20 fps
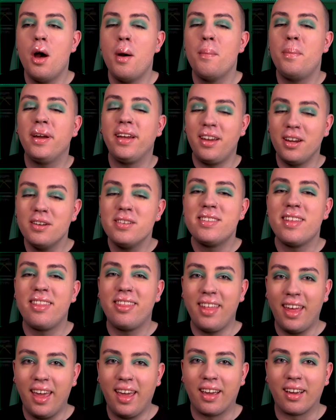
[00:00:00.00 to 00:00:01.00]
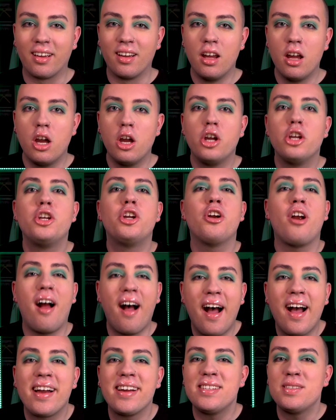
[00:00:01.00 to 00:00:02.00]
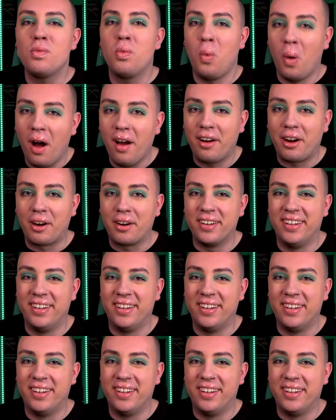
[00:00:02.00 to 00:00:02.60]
But here's the thing, your eyes water.